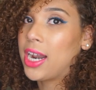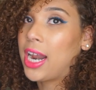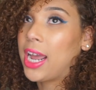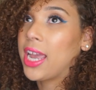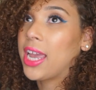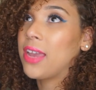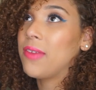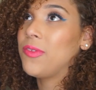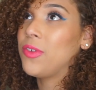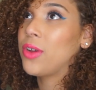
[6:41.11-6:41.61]

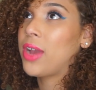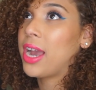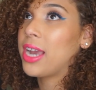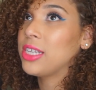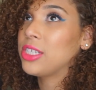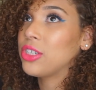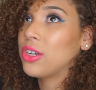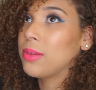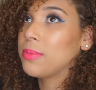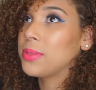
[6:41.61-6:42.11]
like if you
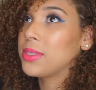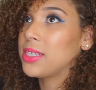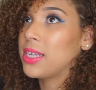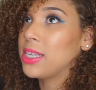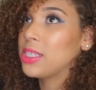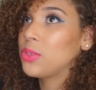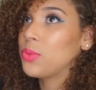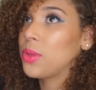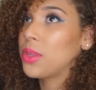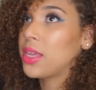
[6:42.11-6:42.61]
guys are
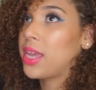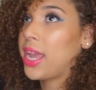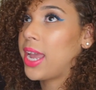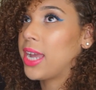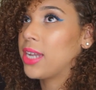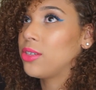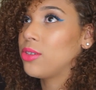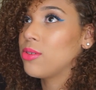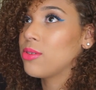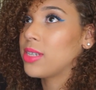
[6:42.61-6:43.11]
obsessed with
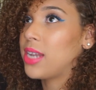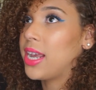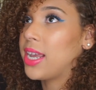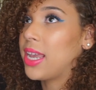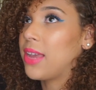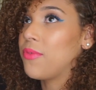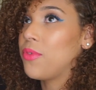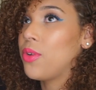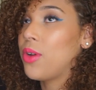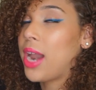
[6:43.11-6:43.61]
candles, like
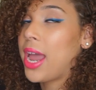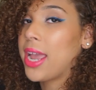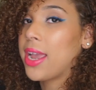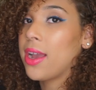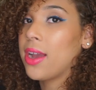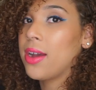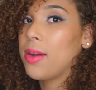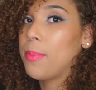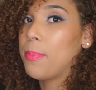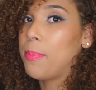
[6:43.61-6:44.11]
if you like